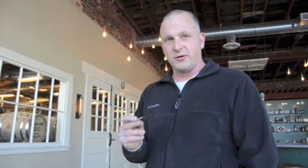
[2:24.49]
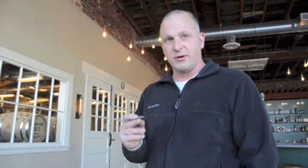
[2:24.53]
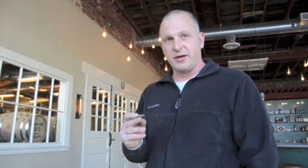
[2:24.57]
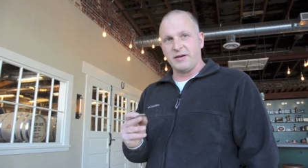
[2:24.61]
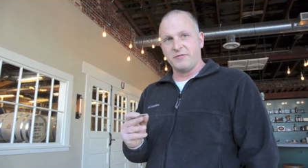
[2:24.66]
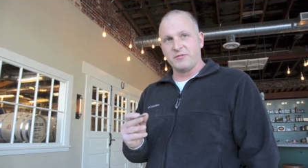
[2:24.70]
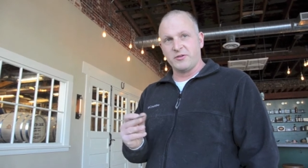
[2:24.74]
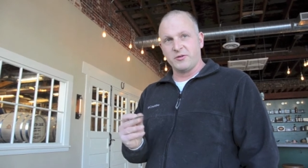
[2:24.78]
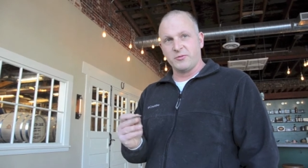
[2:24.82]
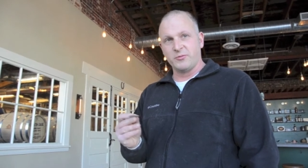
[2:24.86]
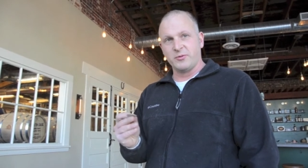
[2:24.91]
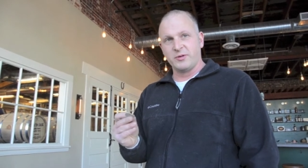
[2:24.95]

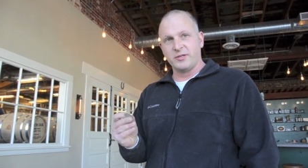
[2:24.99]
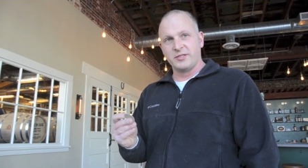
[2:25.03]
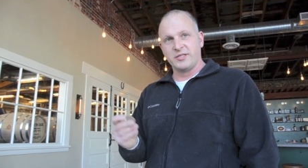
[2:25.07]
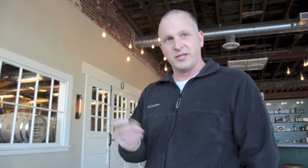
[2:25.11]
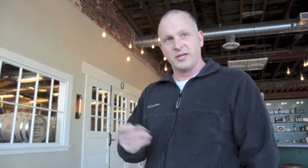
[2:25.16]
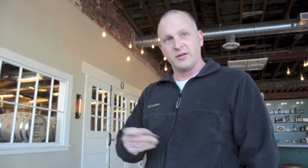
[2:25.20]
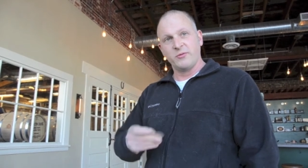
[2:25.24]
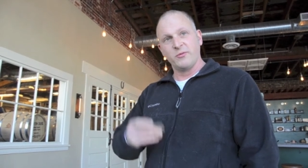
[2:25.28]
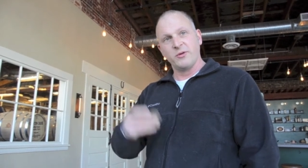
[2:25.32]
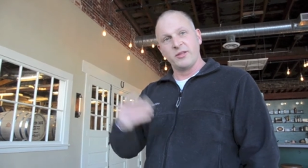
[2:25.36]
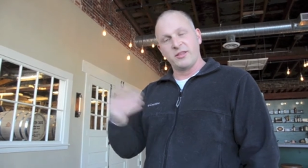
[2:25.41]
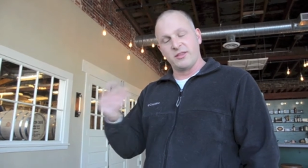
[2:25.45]
So after
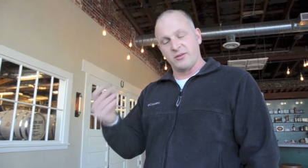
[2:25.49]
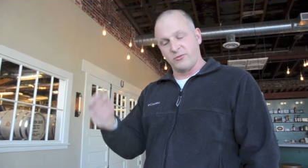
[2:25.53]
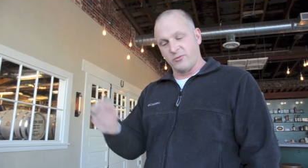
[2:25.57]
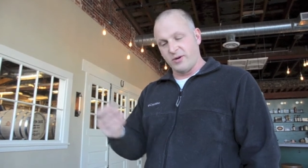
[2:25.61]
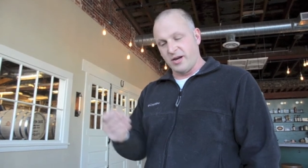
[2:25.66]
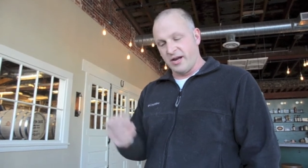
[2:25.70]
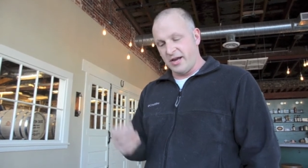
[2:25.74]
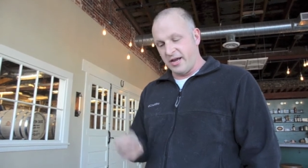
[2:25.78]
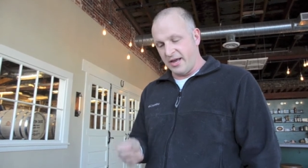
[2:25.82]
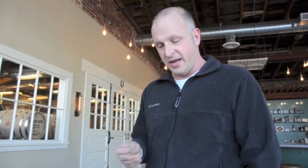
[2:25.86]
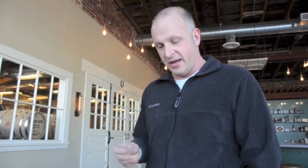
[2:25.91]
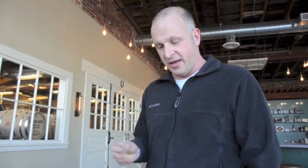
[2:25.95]
we're done with
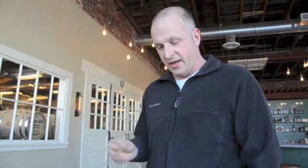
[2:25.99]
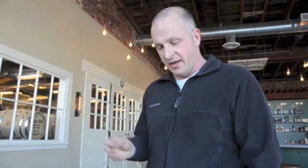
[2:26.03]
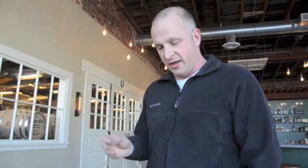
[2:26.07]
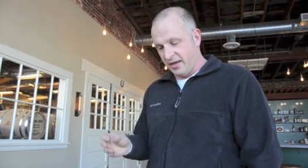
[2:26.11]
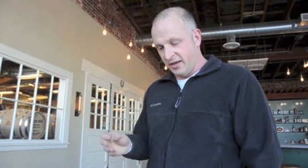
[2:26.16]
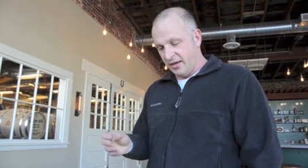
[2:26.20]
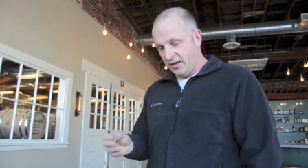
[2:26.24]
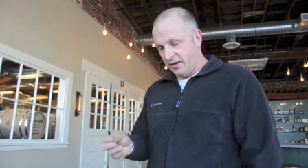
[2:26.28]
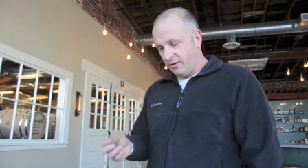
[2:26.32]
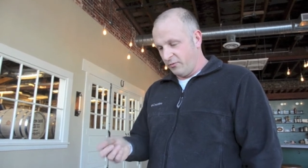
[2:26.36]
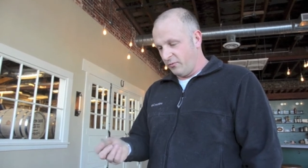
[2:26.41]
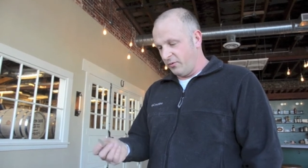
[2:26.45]
the rye,
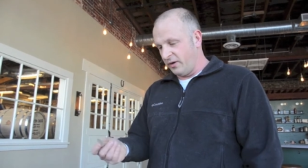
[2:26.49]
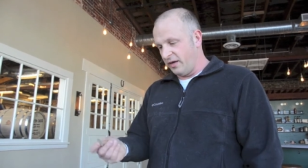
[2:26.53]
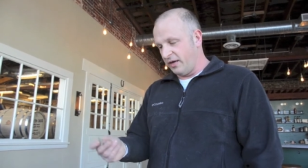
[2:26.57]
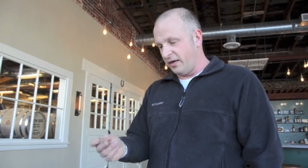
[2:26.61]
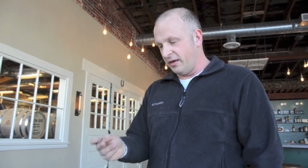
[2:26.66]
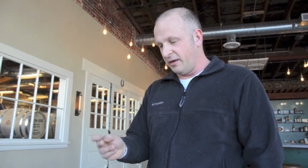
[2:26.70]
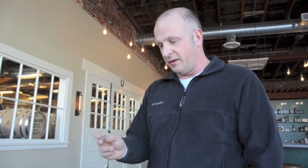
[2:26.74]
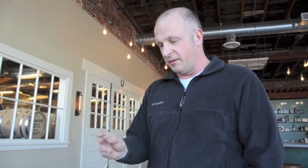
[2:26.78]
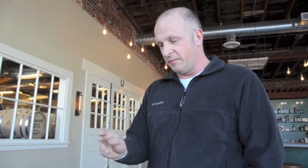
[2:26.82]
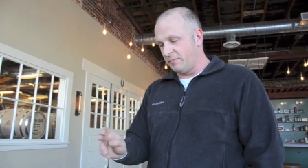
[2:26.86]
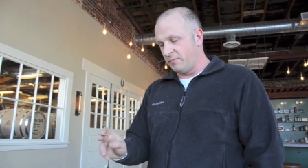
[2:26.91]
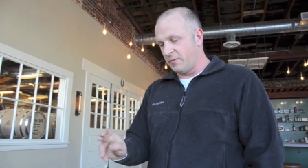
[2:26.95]

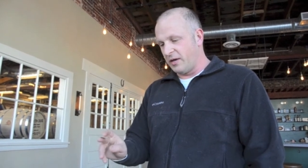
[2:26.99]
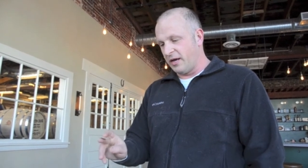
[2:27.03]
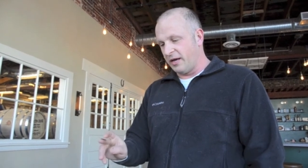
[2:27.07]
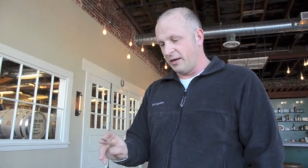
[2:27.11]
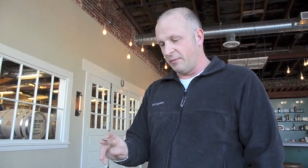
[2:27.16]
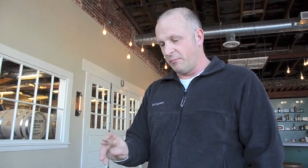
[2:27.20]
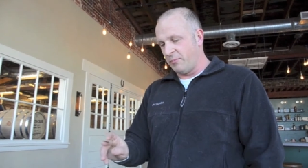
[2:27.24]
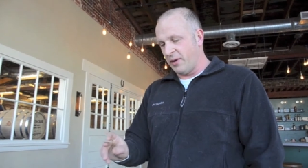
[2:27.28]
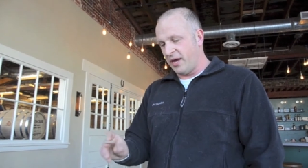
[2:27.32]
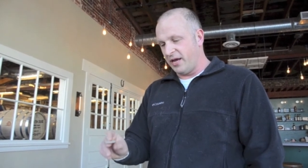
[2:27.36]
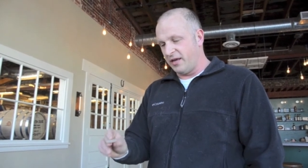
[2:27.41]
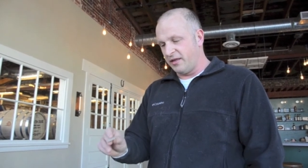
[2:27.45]
we
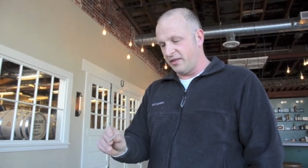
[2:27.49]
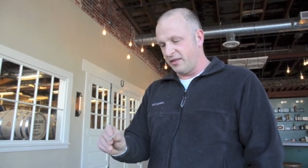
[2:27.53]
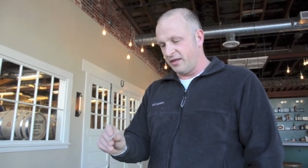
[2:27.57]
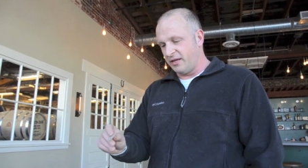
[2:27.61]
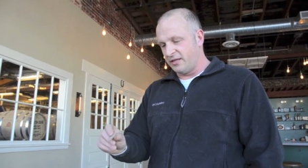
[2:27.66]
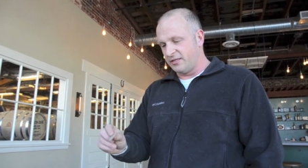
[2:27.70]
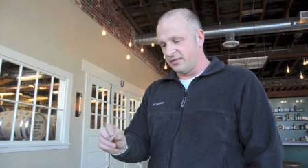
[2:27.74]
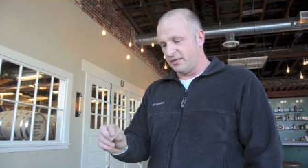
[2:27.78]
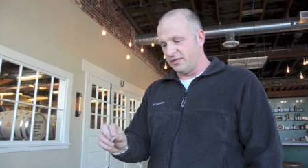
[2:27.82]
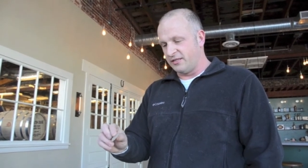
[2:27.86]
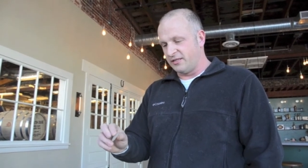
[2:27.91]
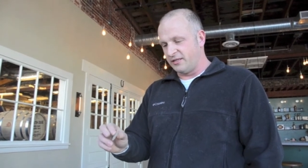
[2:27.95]

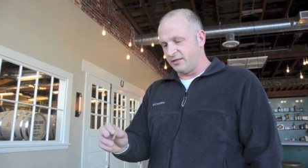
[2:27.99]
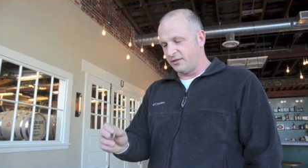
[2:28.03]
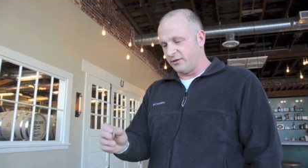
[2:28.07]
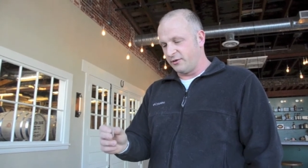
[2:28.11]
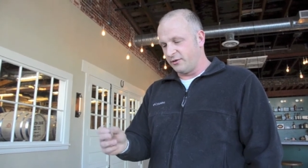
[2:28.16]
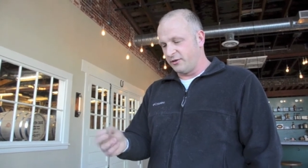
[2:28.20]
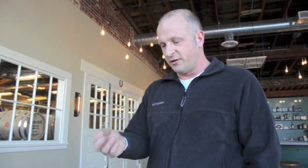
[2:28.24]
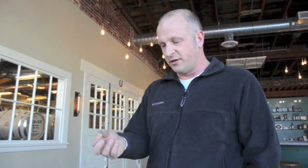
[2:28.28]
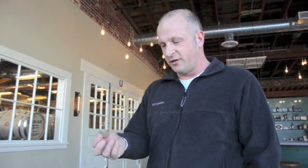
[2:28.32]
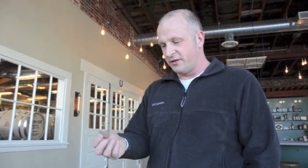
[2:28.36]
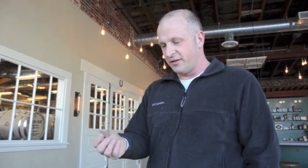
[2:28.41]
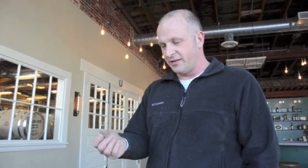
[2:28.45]
bake these into
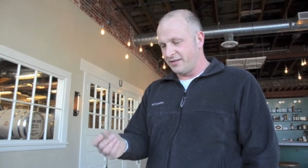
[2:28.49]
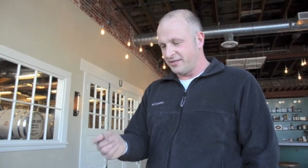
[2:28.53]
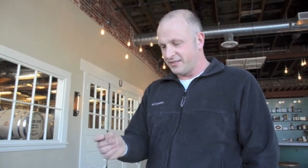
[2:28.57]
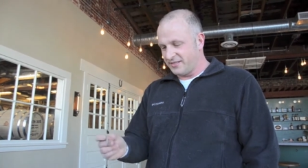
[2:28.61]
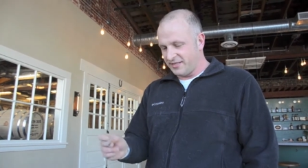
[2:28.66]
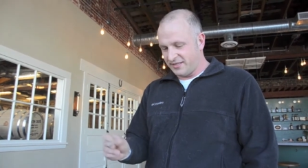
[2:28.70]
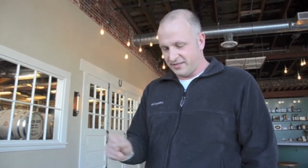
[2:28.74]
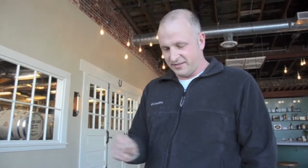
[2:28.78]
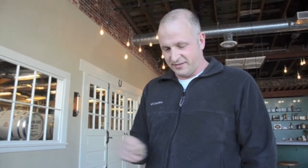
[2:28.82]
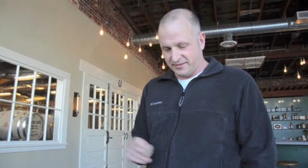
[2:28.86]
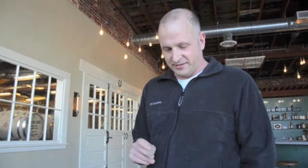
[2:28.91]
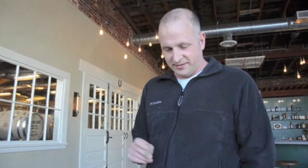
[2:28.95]
little
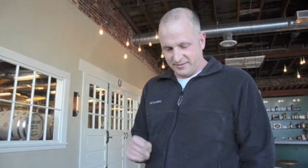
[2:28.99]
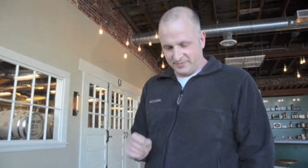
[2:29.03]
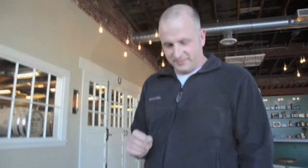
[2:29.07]
cookies.